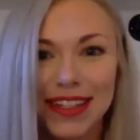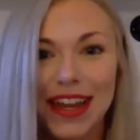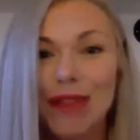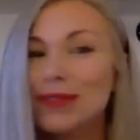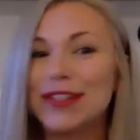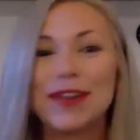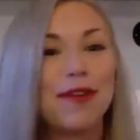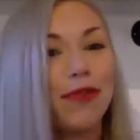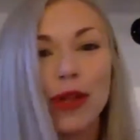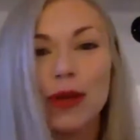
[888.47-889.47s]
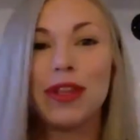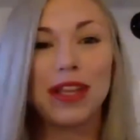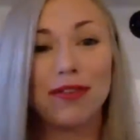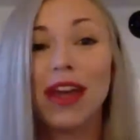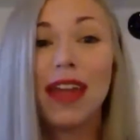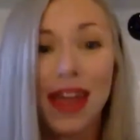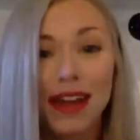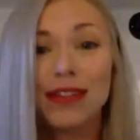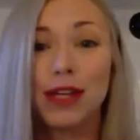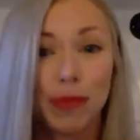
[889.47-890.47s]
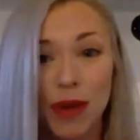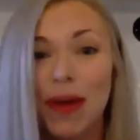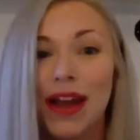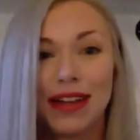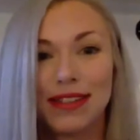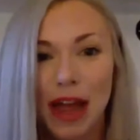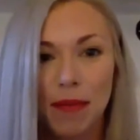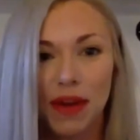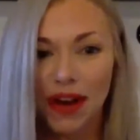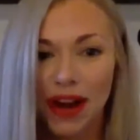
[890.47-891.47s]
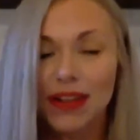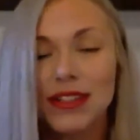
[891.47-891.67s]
And I'm just going to fully believe that Kate is going to be my next diamond, right?